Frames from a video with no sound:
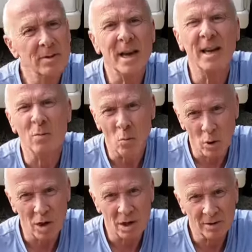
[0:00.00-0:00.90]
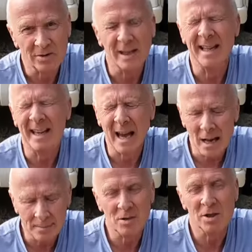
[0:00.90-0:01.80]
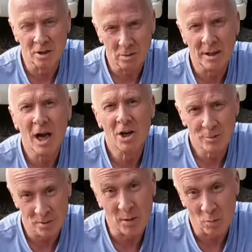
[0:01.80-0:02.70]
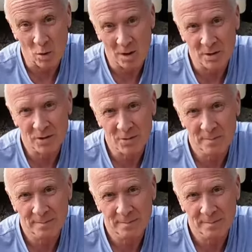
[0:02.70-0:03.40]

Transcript: It works. It absolutely 100% works.